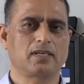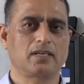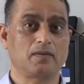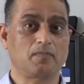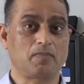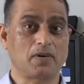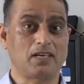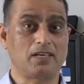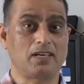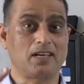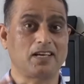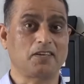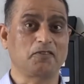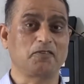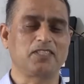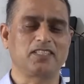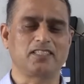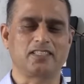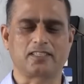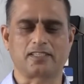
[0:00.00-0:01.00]
Nepali
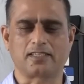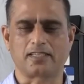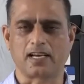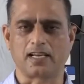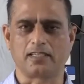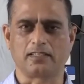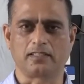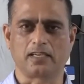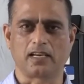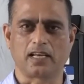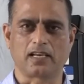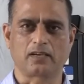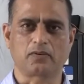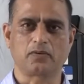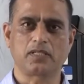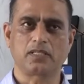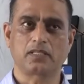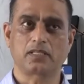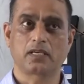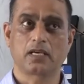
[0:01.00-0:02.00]
language is standard
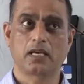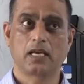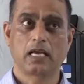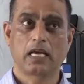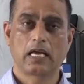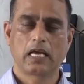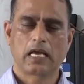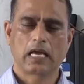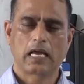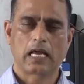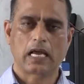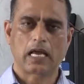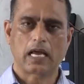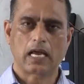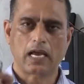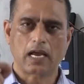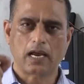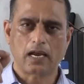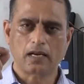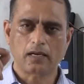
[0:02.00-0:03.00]
language.
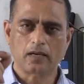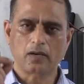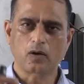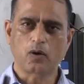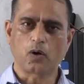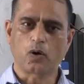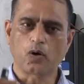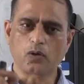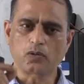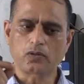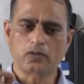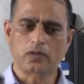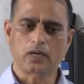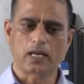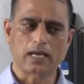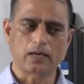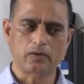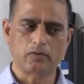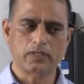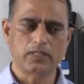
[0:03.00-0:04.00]
And other
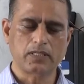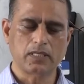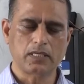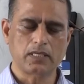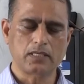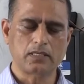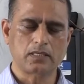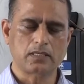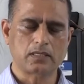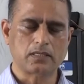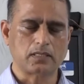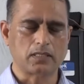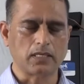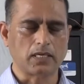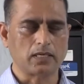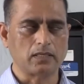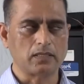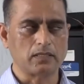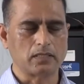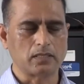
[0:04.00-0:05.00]
languages
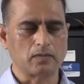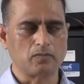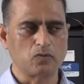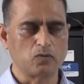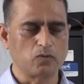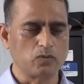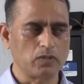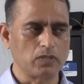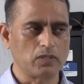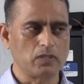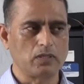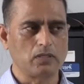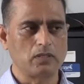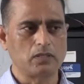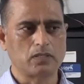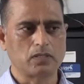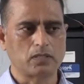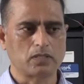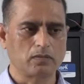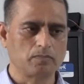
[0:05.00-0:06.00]
taken some words,
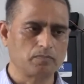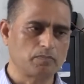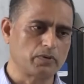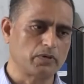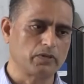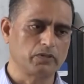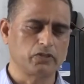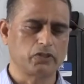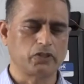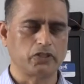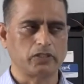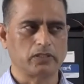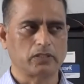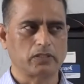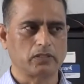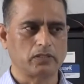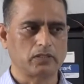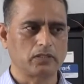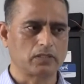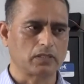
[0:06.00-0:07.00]
some
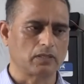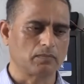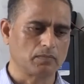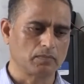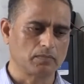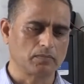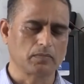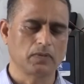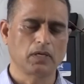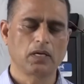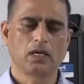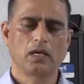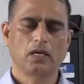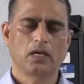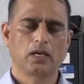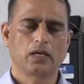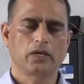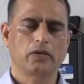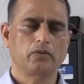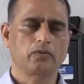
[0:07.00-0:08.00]
pronunciation, some
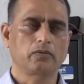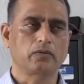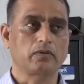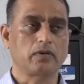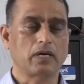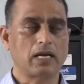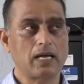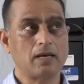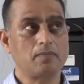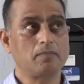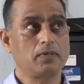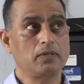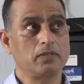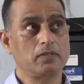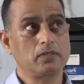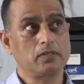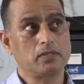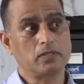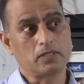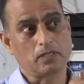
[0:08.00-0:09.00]

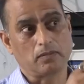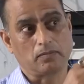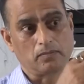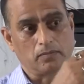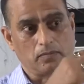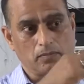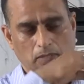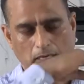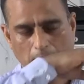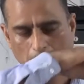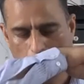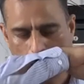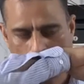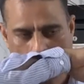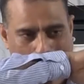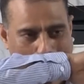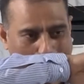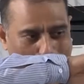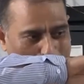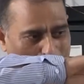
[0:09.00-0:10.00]
grammar, some
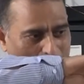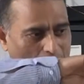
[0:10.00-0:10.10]
linguistic